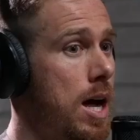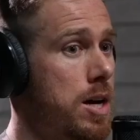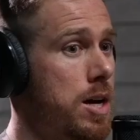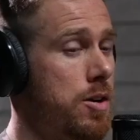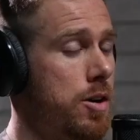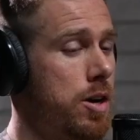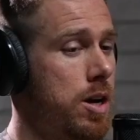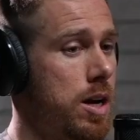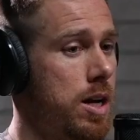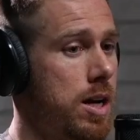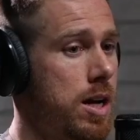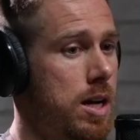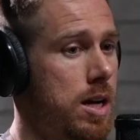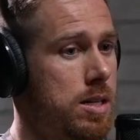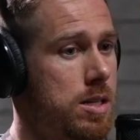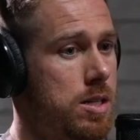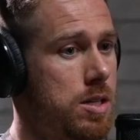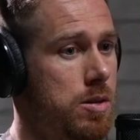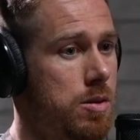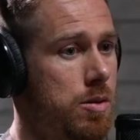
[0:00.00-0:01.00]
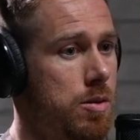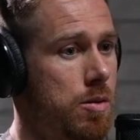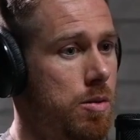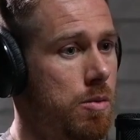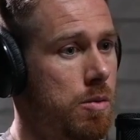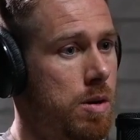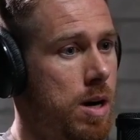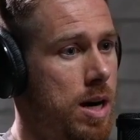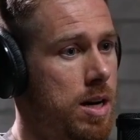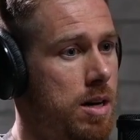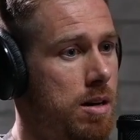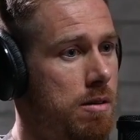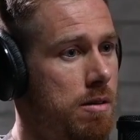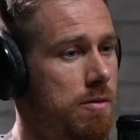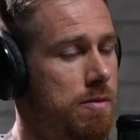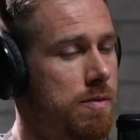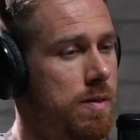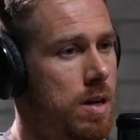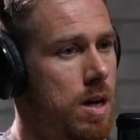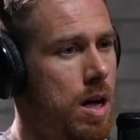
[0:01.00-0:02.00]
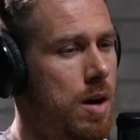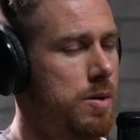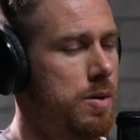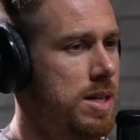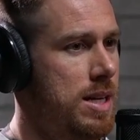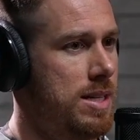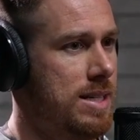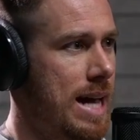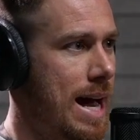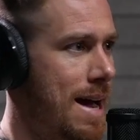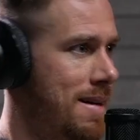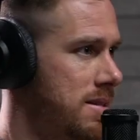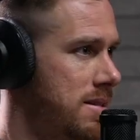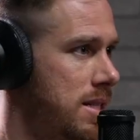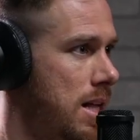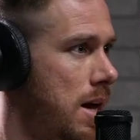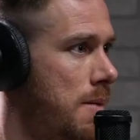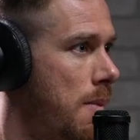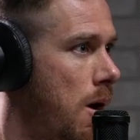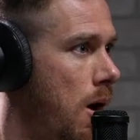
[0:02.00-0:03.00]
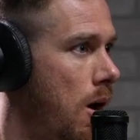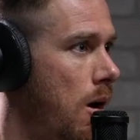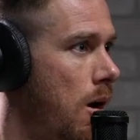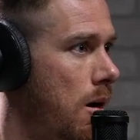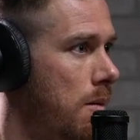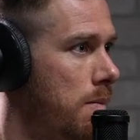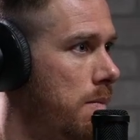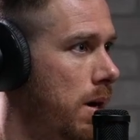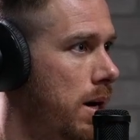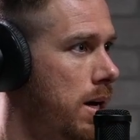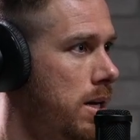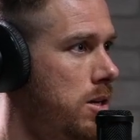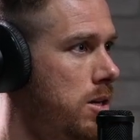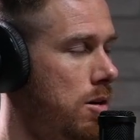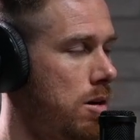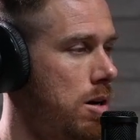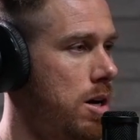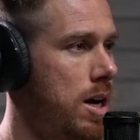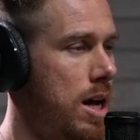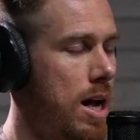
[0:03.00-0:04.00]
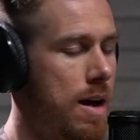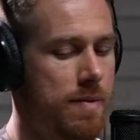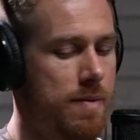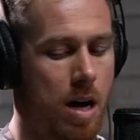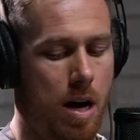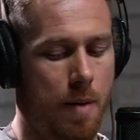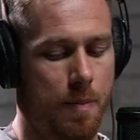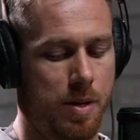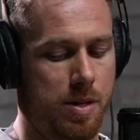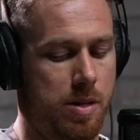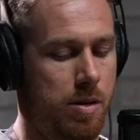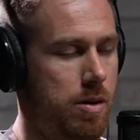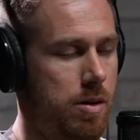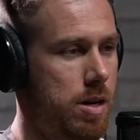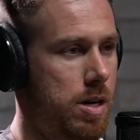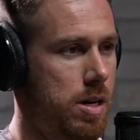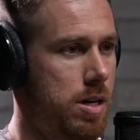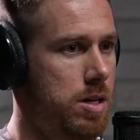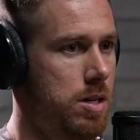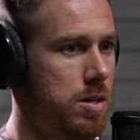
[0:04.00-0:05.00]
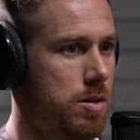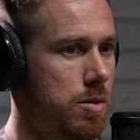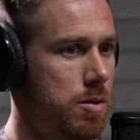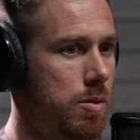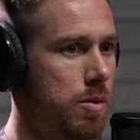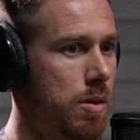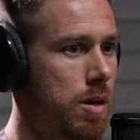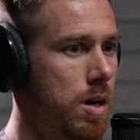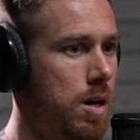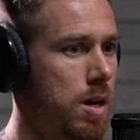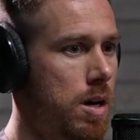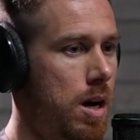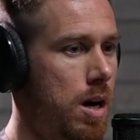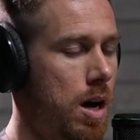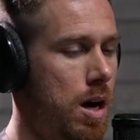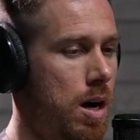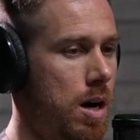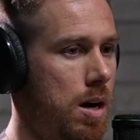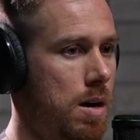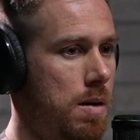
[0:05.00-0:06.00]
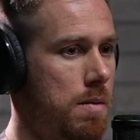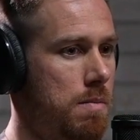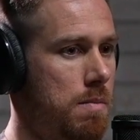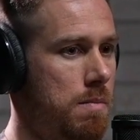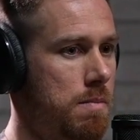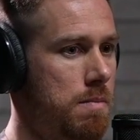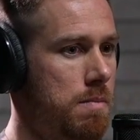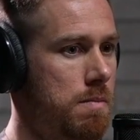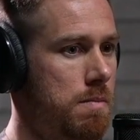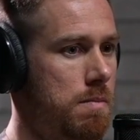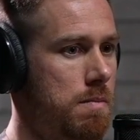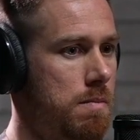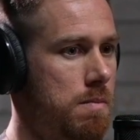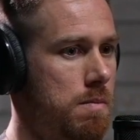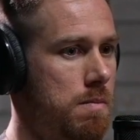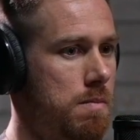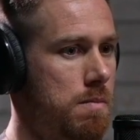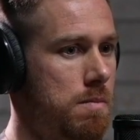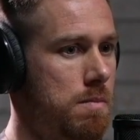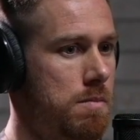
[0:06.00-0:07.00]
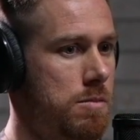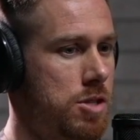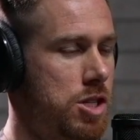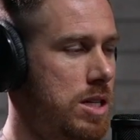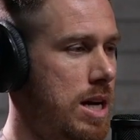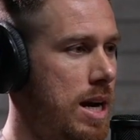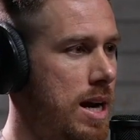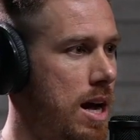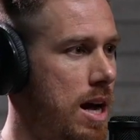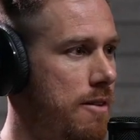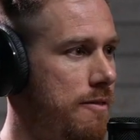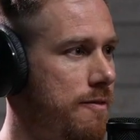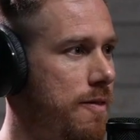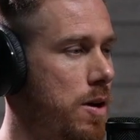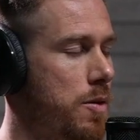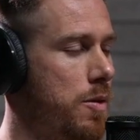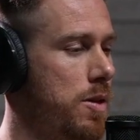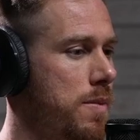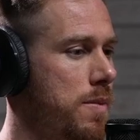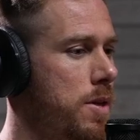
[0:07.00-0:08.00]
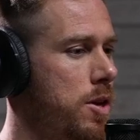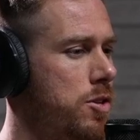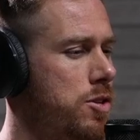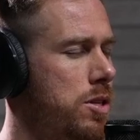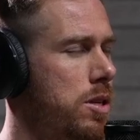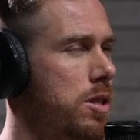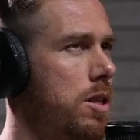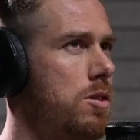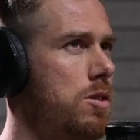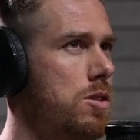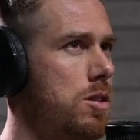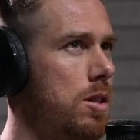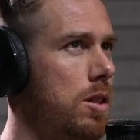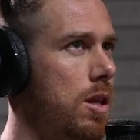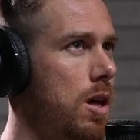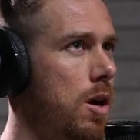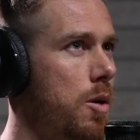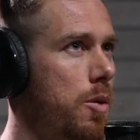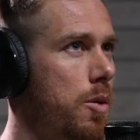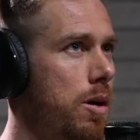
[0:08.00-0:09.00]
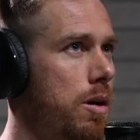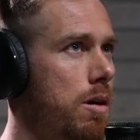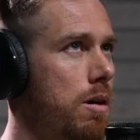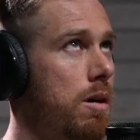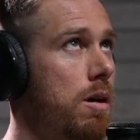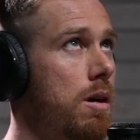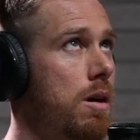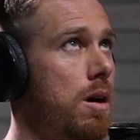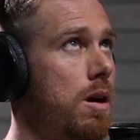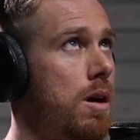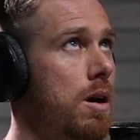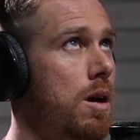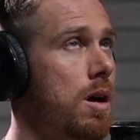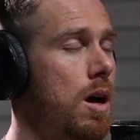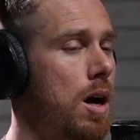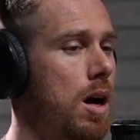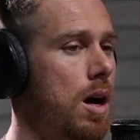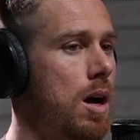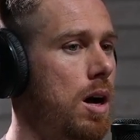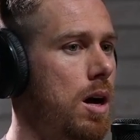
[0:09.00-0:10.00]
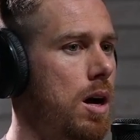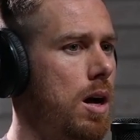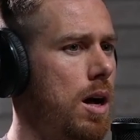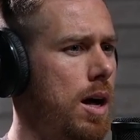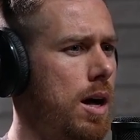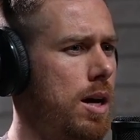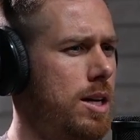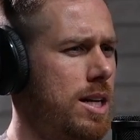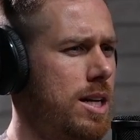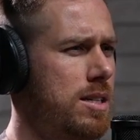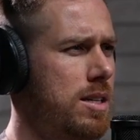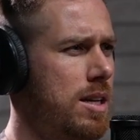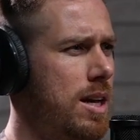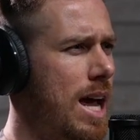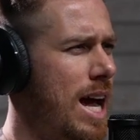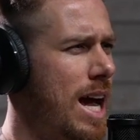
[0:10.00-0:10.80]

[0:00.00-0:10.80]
and you're going to get to kind of, I don't want to say test them all, but you're going to have the opportunity to just kind of have fun There's lower, I guess